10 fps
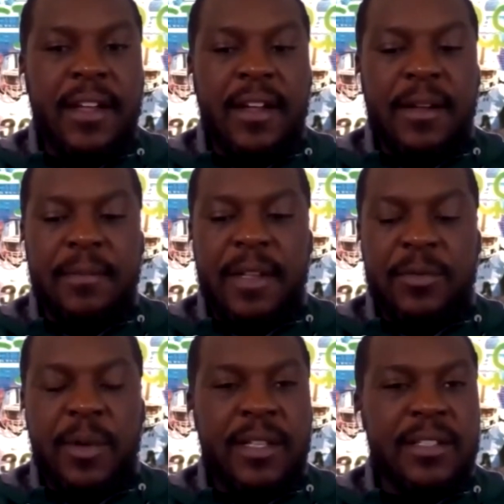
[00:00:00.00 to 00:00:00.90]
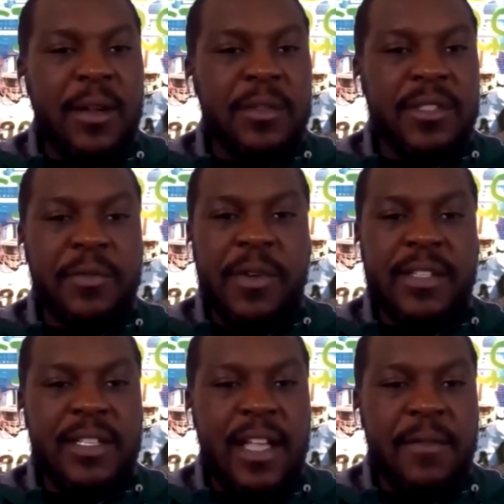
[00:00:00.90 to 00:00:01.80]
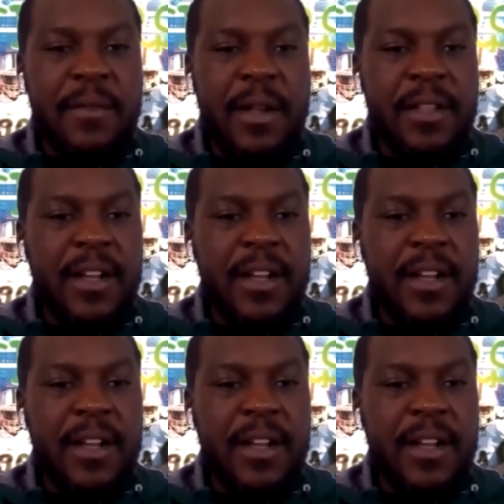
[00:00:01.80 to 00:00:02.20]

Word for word: um, as well as coaching friends that I have around the